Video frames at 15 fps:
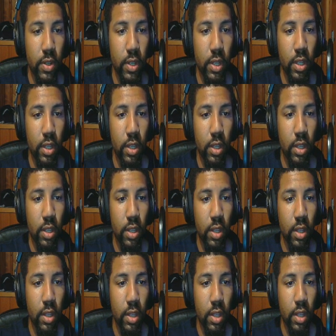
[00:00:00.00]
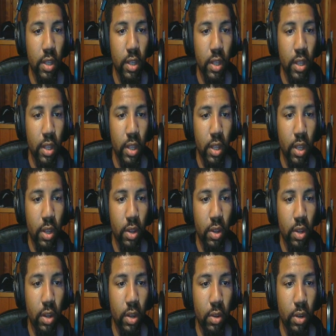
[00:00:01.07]
E.
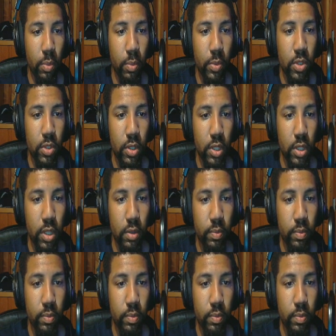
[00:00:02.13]
Oh, no, it's on D.